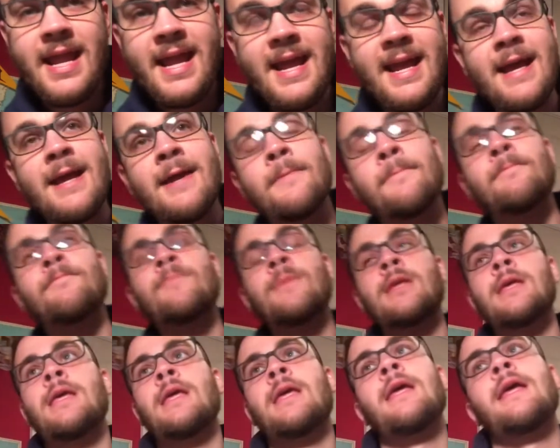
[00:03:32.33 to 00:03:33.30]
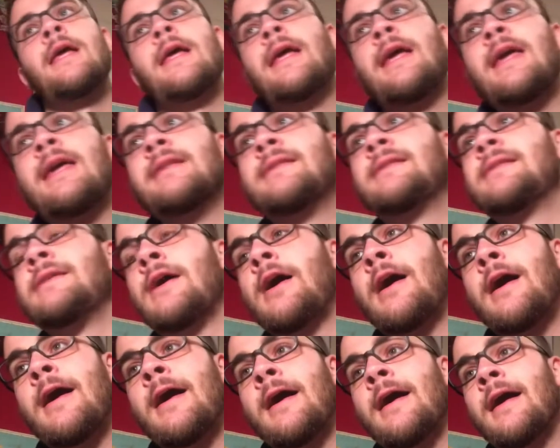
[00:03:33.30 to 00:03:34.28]
And it's
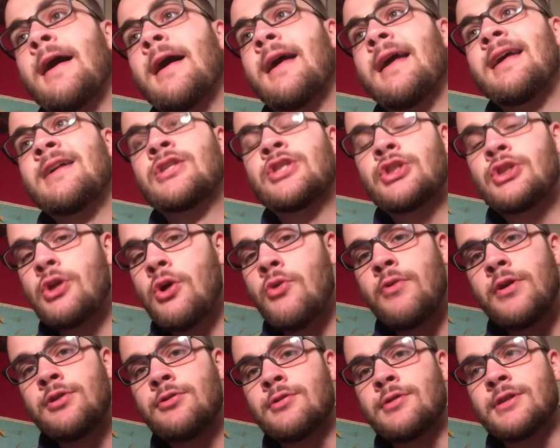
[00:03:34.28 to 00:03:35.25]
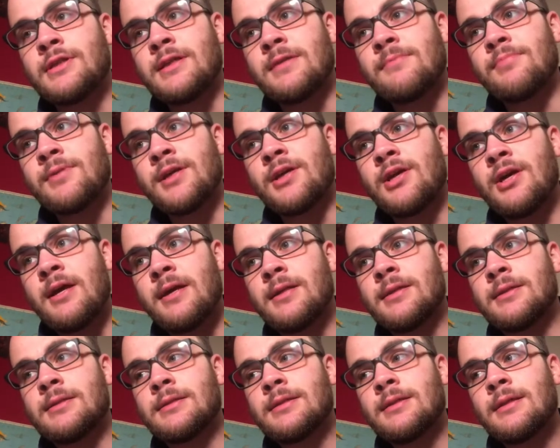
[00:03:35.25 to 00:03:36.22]
so interesting
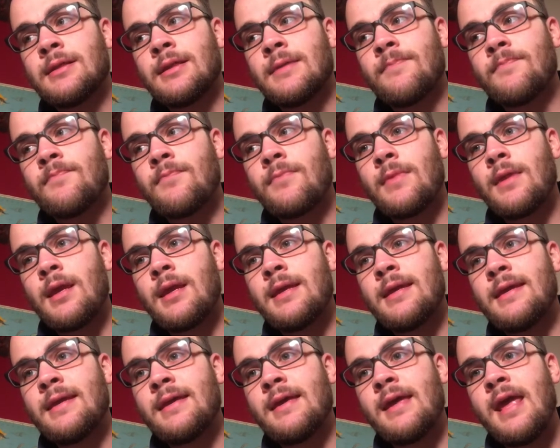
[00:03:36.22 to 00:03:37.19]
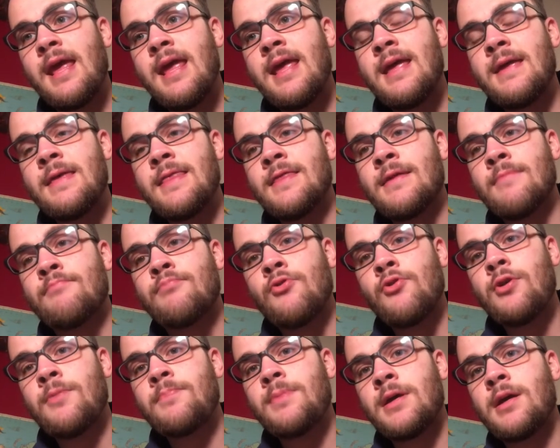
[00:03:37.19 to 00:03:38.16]
because the
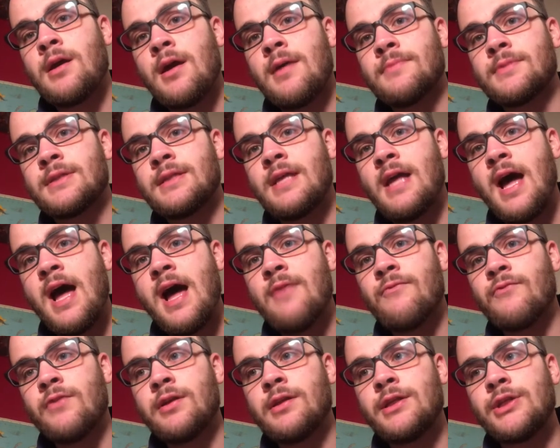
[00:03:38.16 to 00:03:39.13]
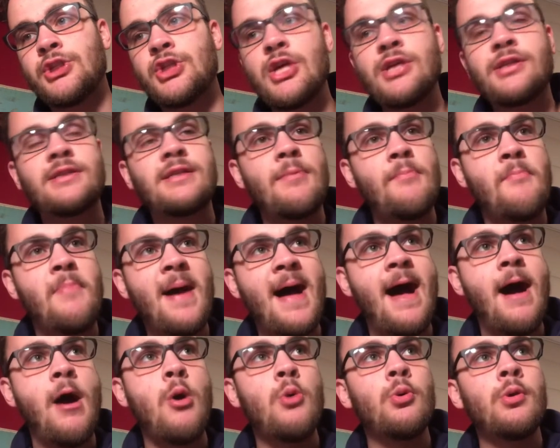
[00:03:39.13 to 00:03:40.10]
book becomes not really just
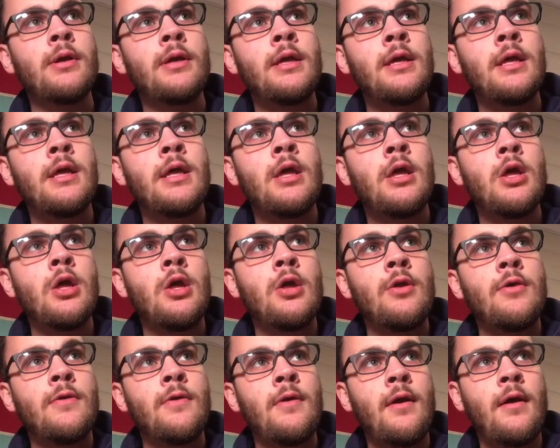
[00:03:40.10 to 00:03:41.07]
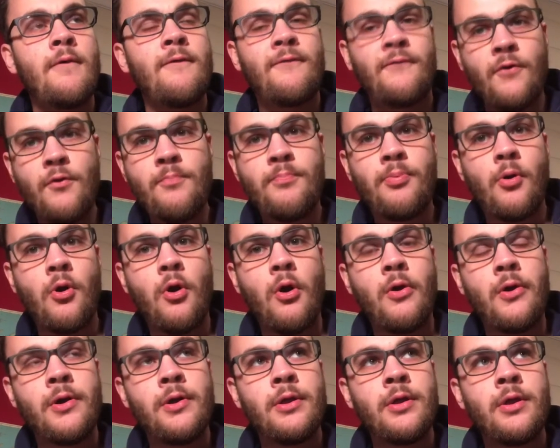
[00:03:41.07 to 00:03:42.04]
about
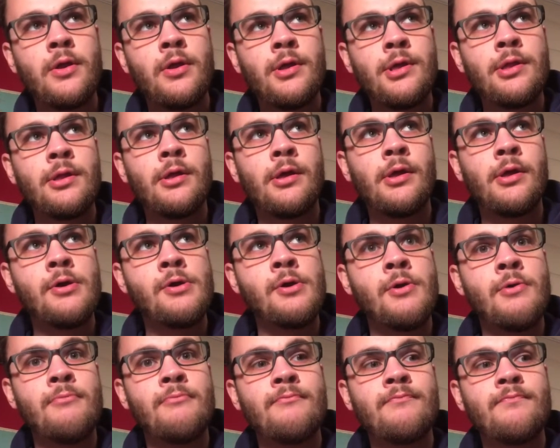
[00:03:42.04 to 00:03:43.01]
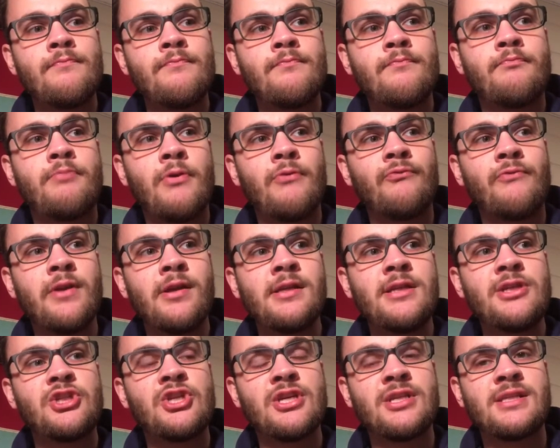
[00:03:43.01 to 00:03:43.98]
football, but
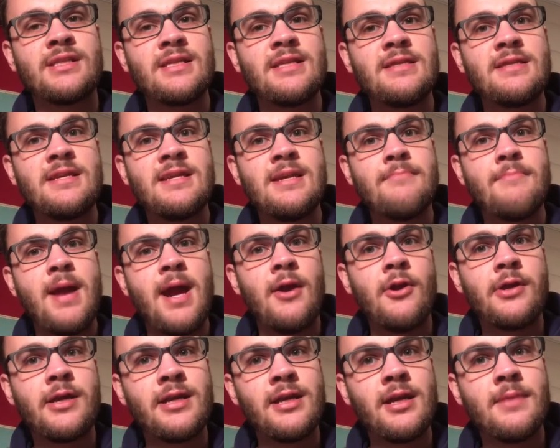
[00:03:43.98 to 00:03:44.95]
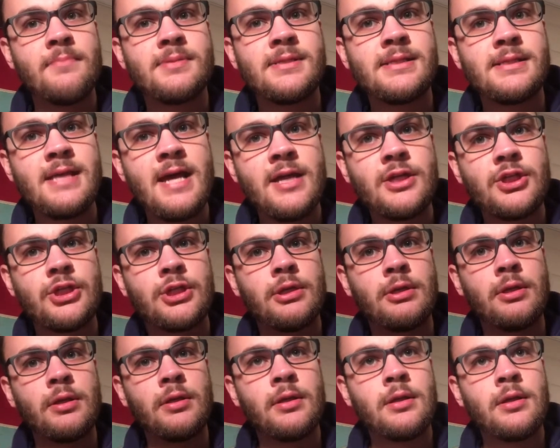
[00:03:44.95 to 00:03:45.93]
really just the American
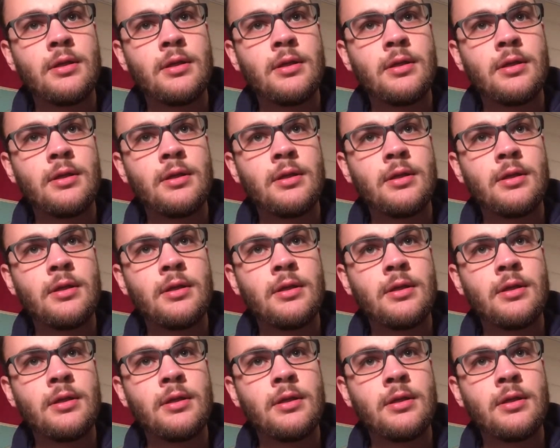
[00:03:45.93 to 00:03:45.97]
obsession